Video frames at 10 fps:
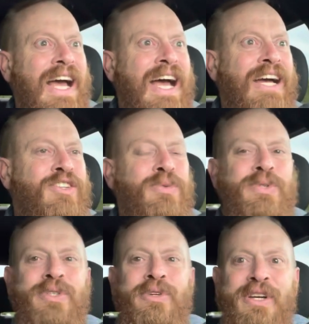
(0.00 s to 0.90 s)

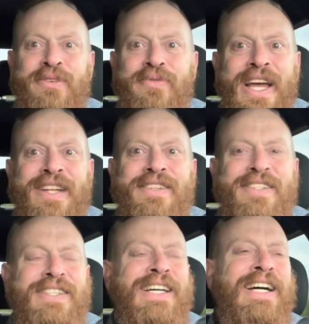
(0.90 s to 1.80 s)
actual
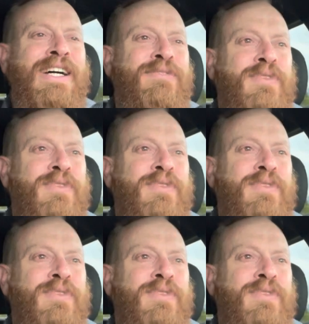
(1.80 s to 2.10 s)
events uh,